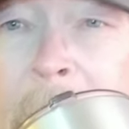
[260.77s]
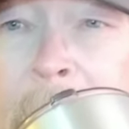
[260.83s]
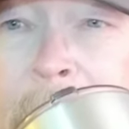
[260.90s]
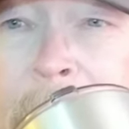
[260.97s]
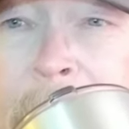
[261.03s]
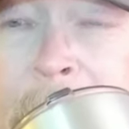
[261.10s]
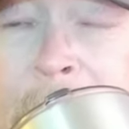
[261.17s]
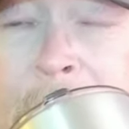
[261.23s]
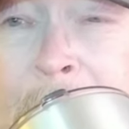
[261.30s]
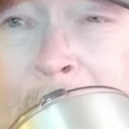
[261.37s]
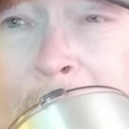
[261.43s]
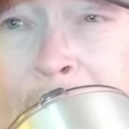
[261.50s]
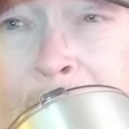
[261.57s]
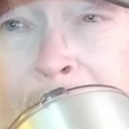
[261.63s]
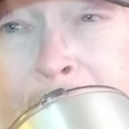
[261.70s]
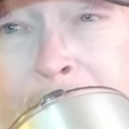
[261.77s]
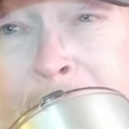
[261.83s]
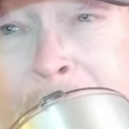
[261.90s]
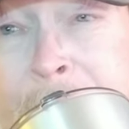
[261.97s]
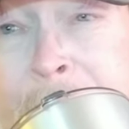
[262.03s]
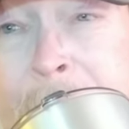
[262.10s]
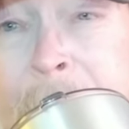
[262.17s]

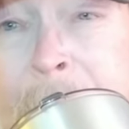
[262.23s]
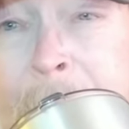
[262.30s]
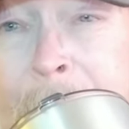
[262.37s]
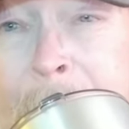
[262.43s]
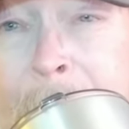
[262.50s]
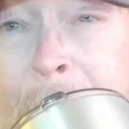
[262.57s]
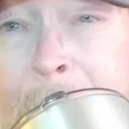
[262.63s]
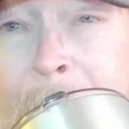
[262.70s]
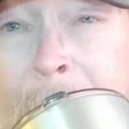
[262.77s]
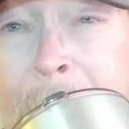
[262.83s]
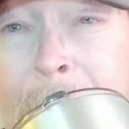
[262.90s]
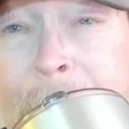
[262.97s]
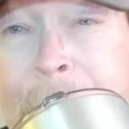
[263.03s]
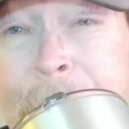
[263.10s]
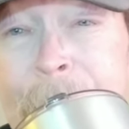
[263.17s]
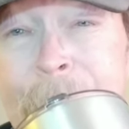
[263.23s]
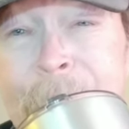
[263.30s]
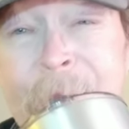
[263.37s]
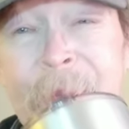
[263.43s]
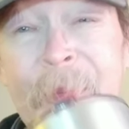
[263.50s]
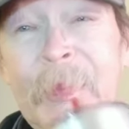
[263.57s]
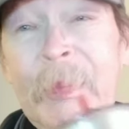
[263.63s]
(no one is talking)